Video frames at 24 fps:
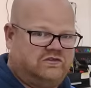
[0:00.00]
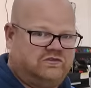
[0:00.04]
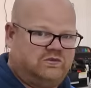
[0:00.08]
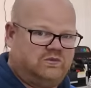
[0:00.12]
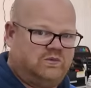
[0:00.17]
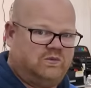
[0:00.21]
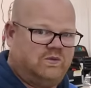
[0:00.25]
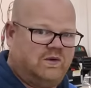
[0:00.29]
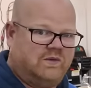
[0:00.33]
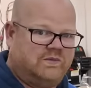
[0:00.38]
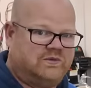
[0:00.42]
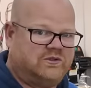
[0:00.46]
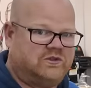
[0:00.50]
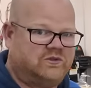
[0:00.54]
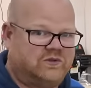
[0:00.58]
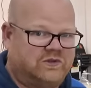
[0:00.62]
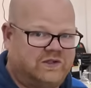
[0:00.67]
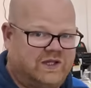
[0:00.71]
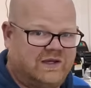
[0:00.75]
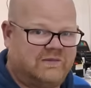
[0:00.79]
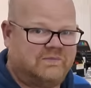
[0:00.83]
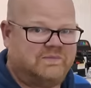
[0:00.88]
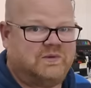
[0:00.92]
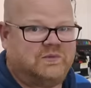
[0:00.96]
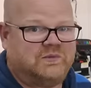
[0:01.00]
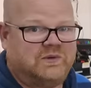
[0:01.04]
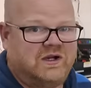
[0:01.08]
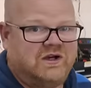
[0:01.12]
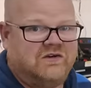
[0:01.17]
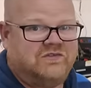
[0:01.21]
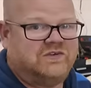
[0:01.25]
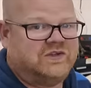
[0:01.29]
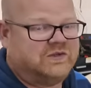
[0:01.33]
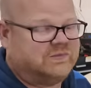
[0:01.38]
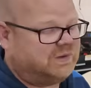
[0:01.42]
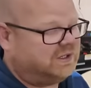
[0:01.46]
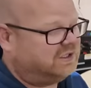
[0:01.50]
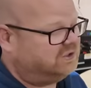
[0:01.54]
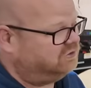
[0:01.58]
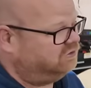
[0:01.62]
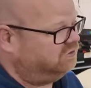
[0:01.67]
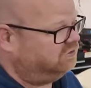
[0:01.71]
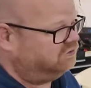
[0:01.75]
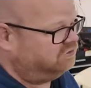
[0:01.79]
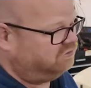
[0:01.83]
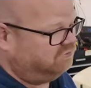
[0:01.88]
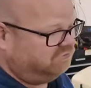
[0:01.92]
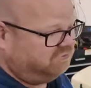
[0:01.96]
So we won't be doing that, but we are thinking about
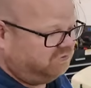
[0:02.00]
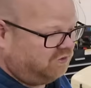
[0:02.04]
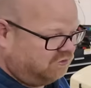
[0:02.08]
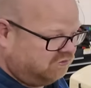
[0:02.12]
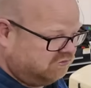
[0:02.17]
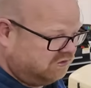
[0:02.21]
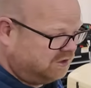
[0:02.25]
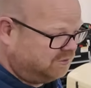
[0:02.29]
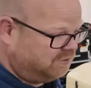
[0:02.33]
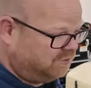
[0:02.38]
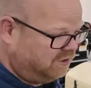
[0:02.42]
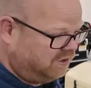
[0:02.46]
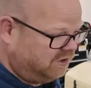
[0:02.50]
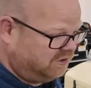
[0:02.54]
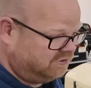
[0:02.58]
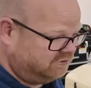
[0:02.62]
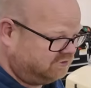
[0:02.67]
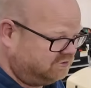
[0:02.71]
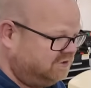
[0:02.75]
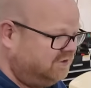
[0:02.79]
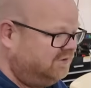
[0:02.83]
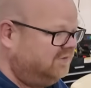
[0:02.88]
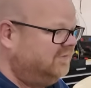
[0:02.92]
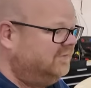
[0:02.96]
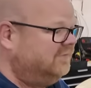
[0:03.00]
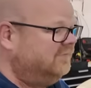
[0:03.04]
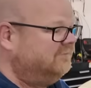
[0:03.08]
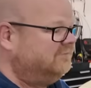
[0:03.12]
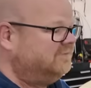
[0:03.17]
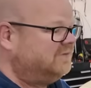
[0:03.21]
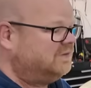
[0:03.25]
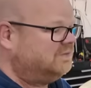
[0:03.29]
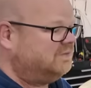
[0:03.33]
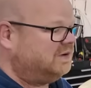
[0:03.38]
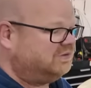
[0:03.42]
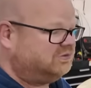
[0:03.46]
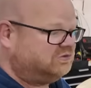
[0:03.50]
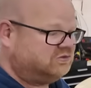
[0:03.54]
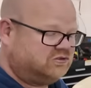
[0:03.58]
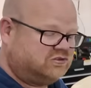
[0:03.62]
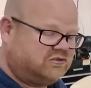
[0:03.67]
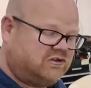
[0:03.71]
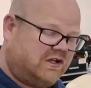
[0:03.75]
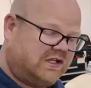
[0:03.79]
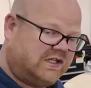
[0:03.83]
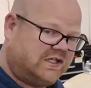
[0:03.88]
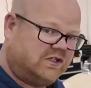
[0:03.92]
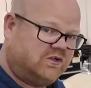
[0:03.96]
doing some full rewires, maybe some
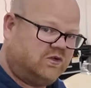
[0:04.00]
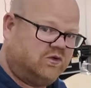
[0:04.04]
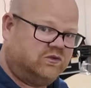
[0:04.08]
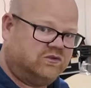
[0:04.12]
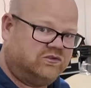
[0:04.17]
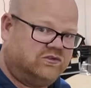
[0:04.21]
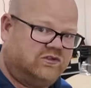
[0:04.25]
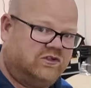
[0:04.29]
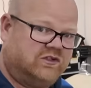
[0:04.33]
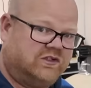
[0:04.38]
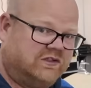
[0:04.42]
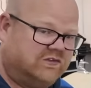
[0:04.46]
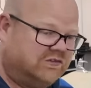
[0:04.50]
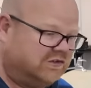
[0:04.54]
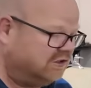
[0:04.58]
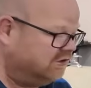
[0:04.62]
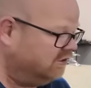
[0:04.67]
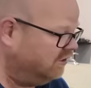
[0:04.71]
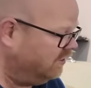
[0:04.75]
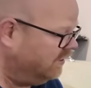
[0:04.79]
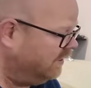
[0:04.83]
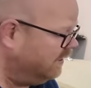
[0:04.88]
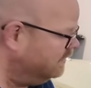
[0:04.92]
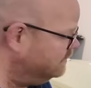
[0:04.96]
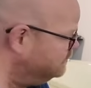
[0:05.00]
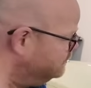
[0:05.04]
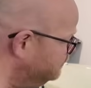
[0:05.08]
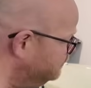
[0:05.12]
training courses on it and things like that.